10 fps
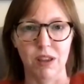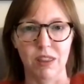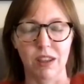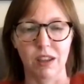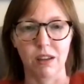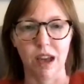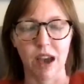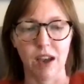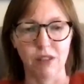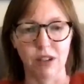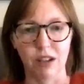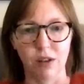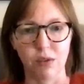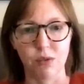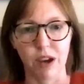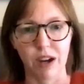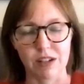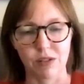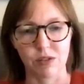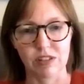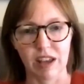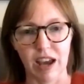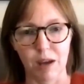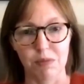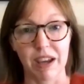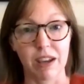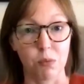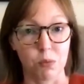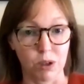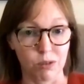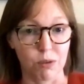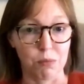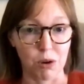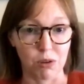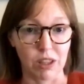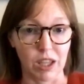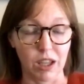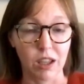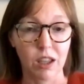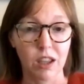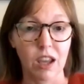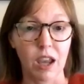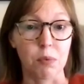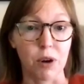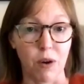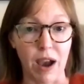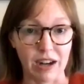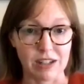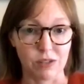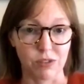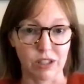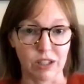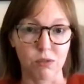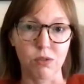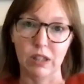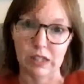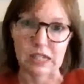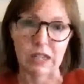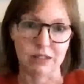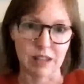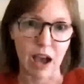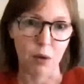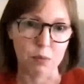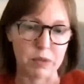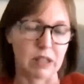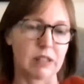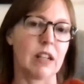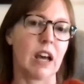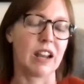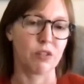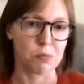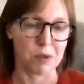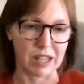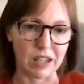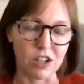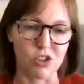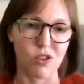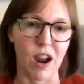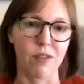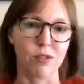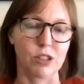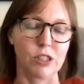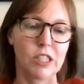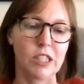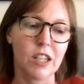I think having an effective SAB that can work remotely and proactively really does help, because not everybody can travel.